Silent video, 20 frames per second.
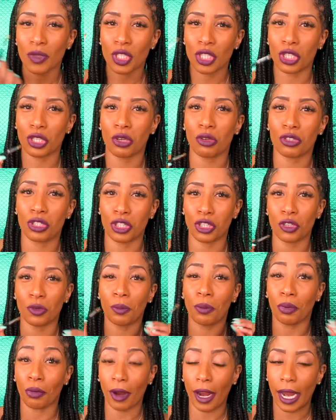too
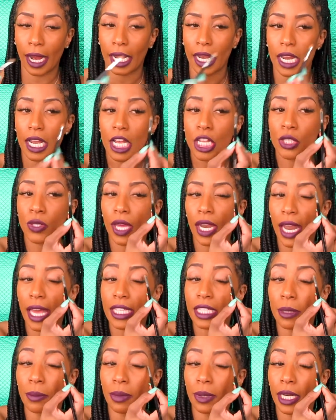bright. So I
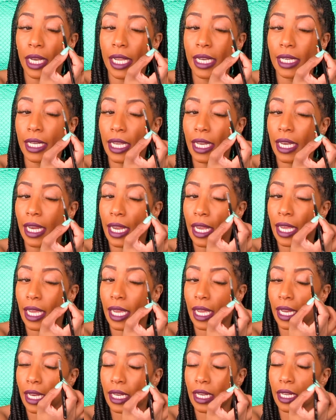like to blend it
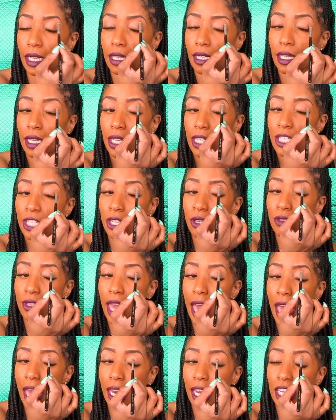in so
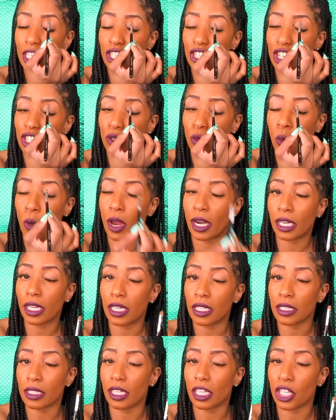that it's just one
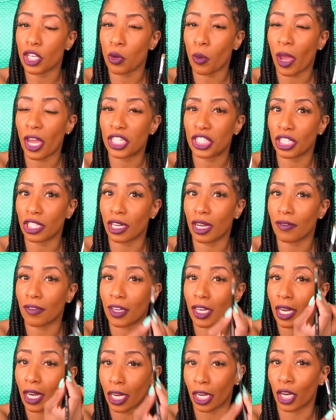continuation
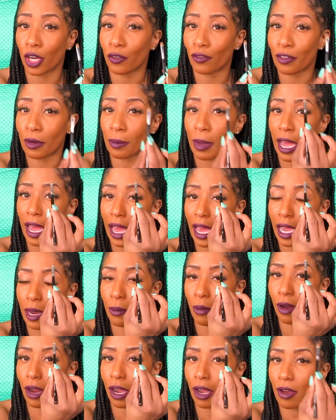of color for my
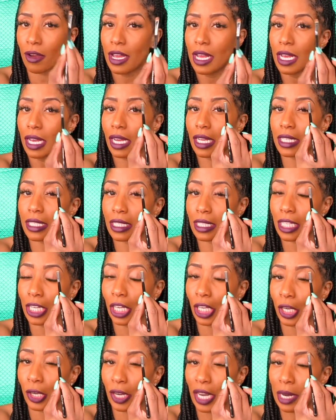eyebrow,
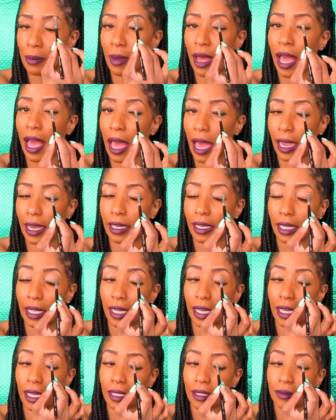concealer, and my
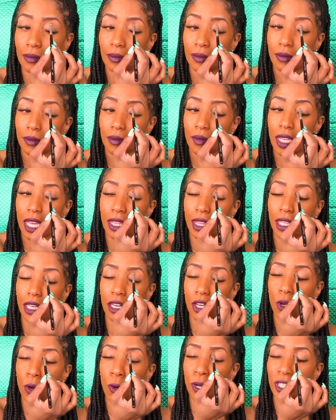eyelid. And
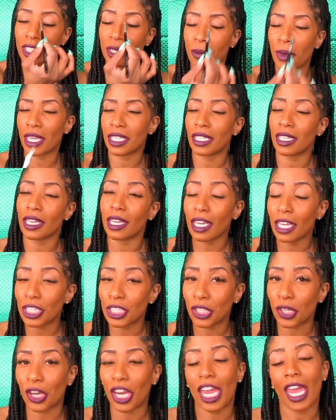then of course it makes it
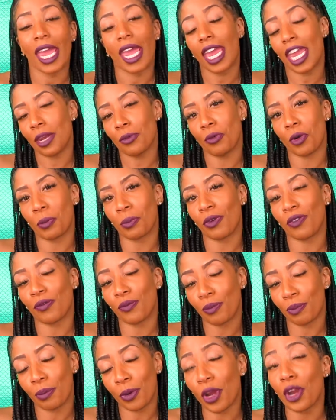easier and more
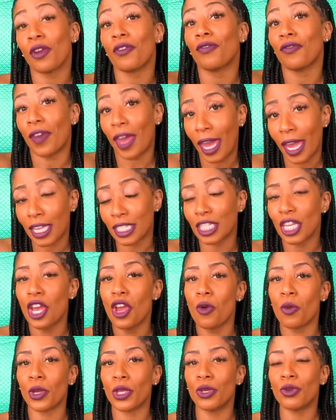perfect
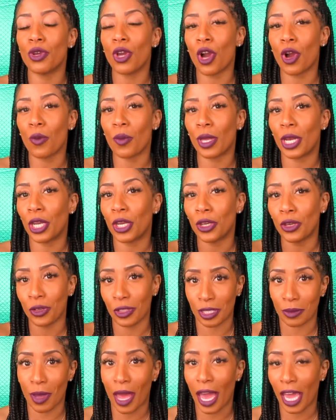when you go in and you
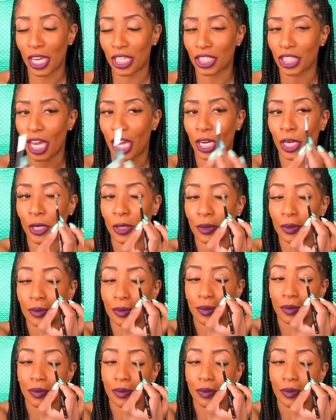do some eyeshadow.